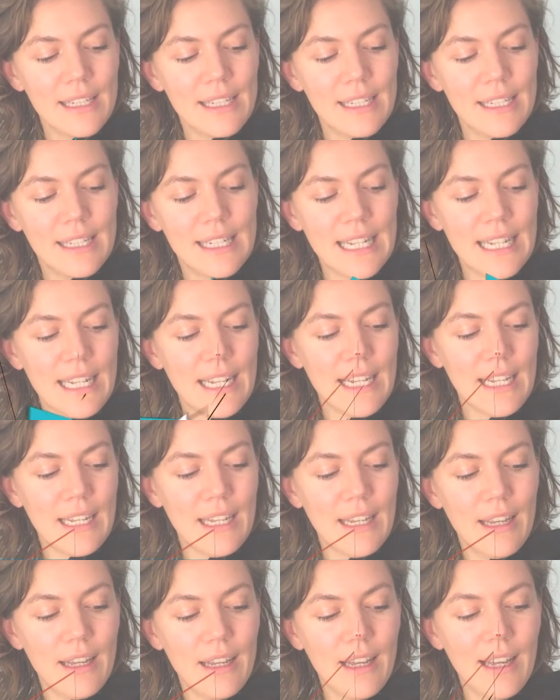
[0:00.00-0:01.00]
D,
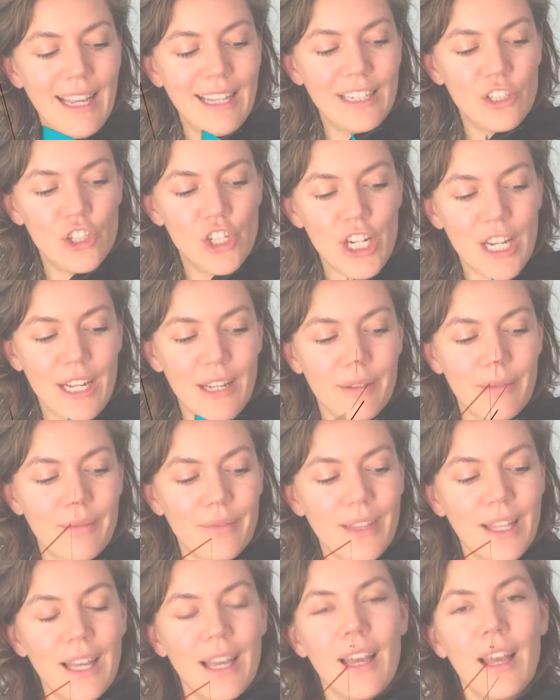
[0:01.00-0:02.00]
and G.
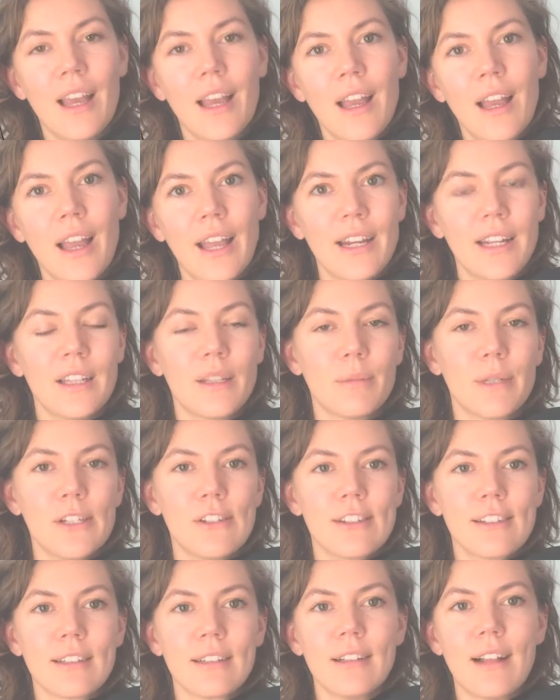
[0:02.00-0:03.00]
And in the
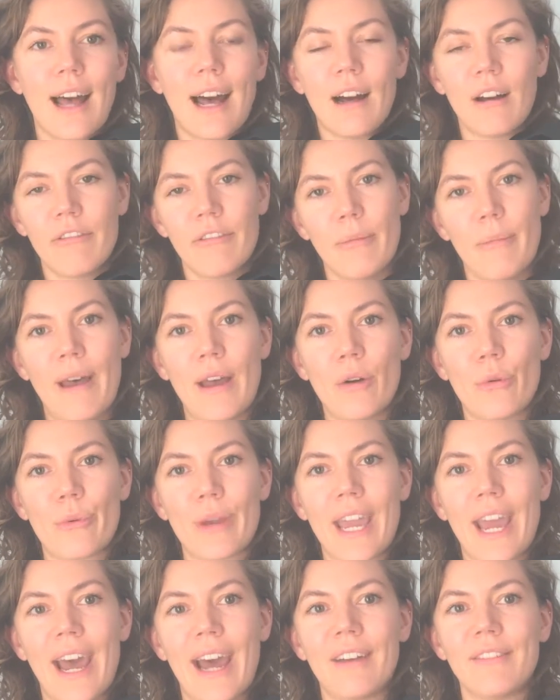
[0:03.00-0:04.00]
musical alphabet, we
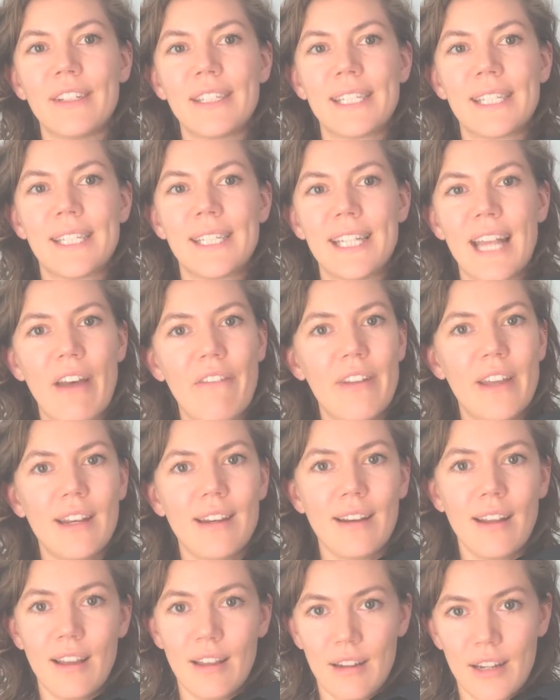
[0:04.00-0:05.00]
have
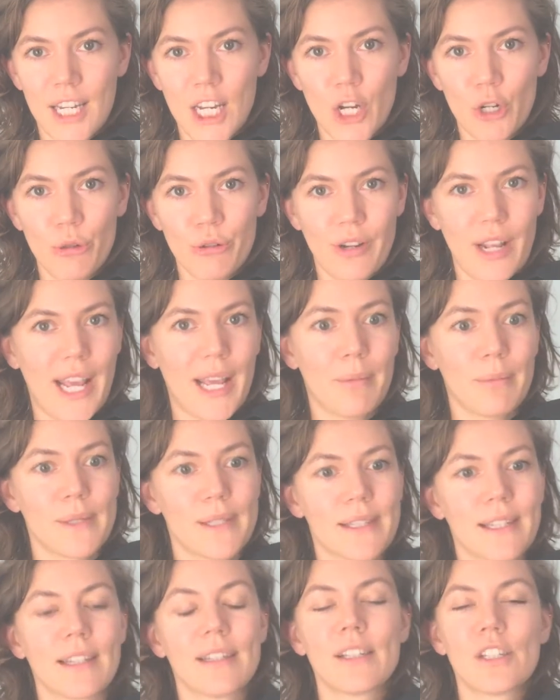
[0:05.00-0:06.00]
7 note names,
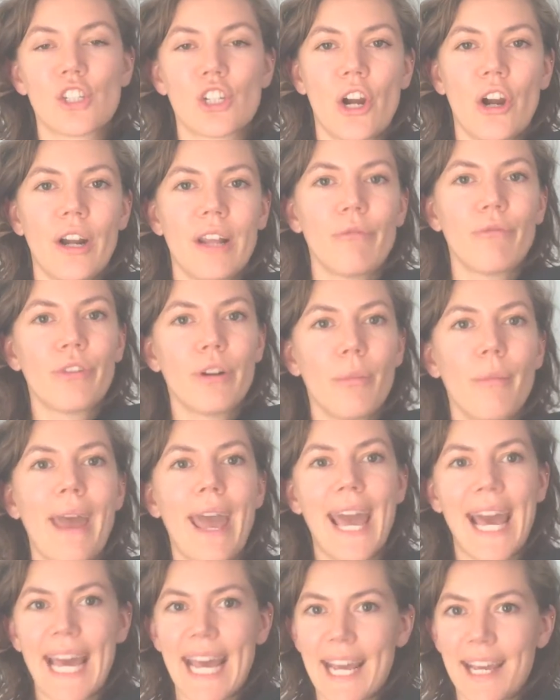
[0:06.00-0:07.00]
starting from
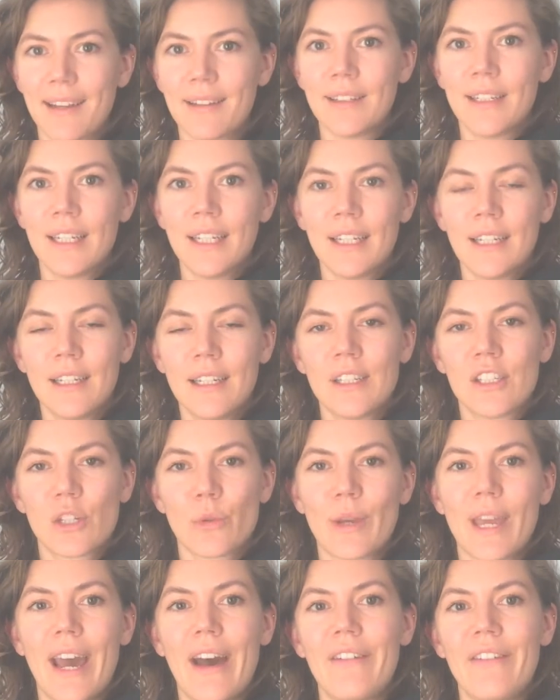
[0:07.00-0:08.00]
A. So
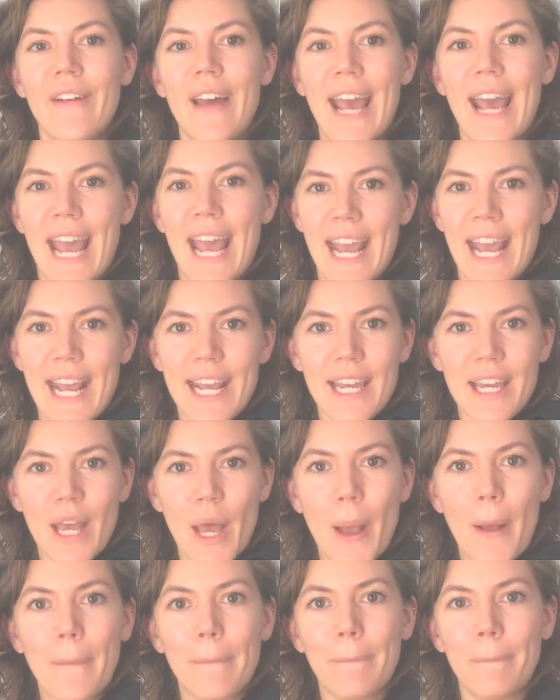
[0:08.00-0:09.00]
we have A,
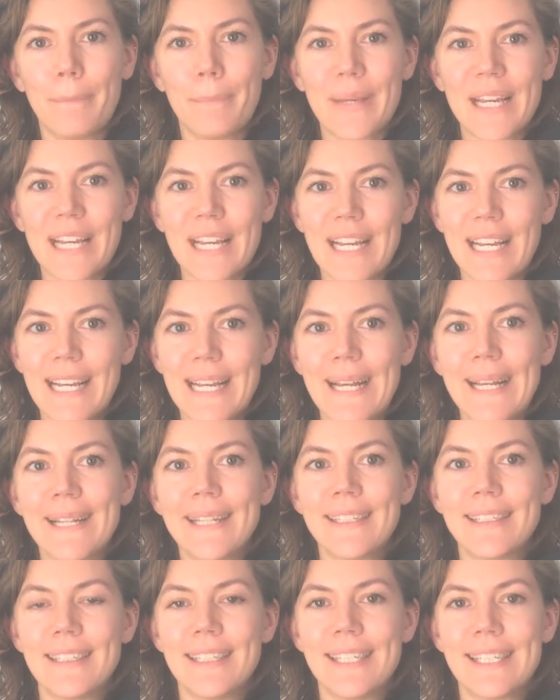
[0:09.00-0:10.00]
B,
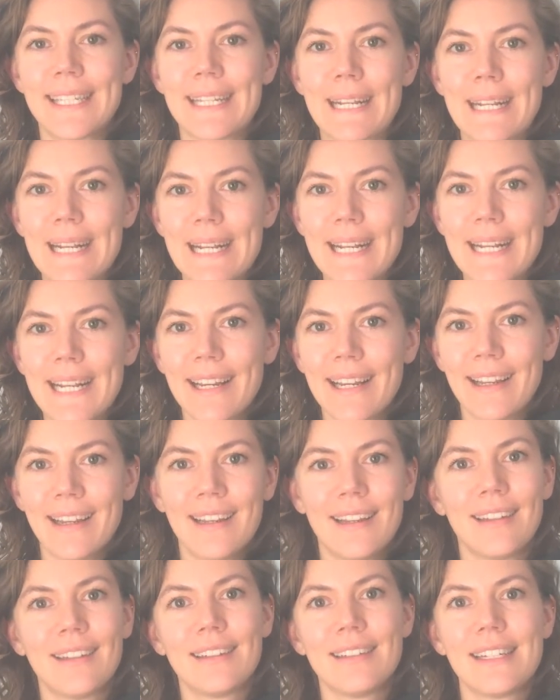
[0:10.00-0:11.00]
C,
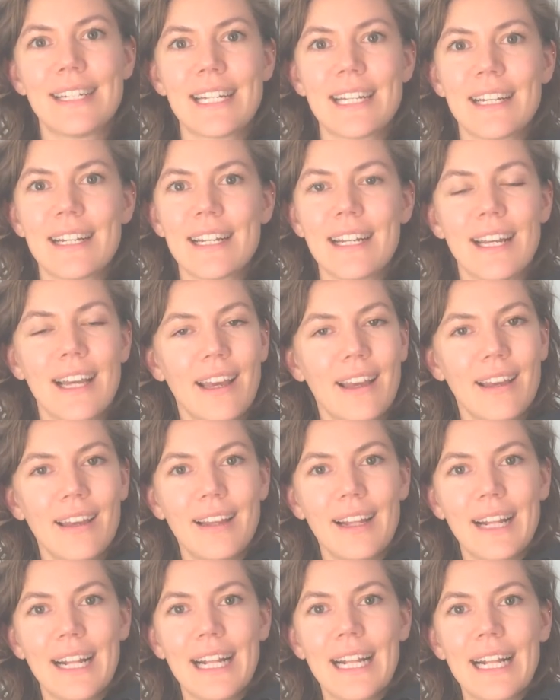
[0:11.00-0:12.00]
D,
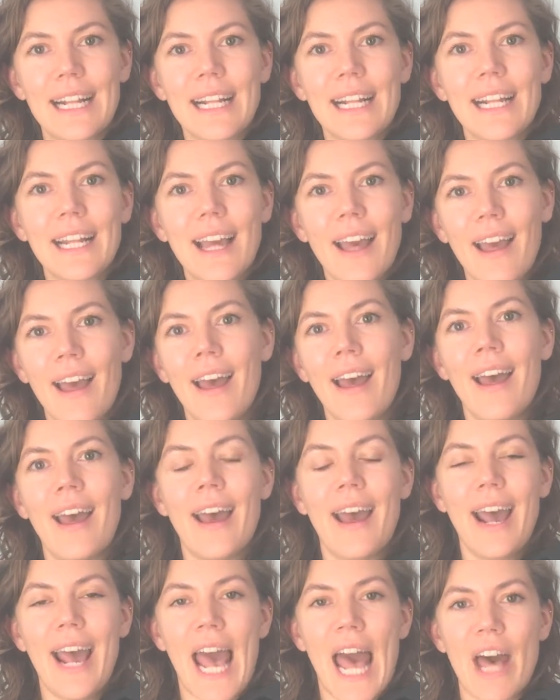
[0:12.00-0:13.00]
E,
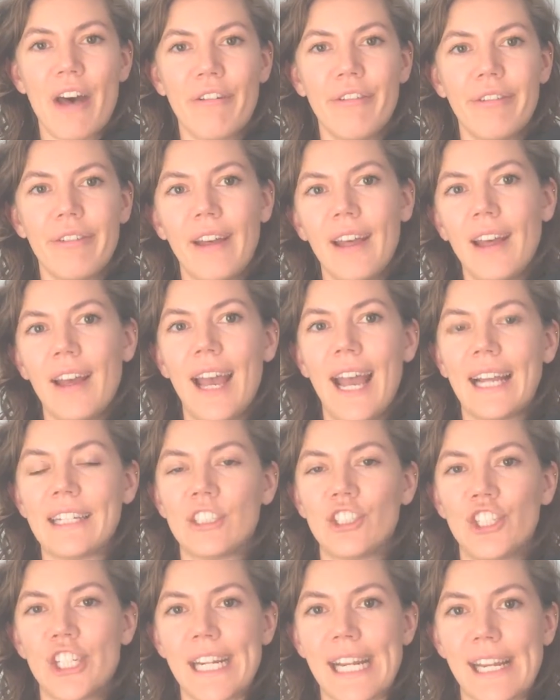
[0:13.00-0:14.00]
F, and
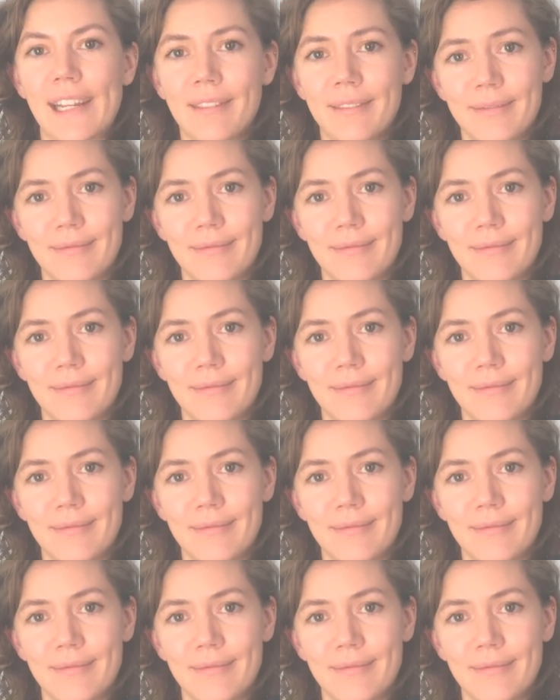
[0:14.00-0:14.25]
G.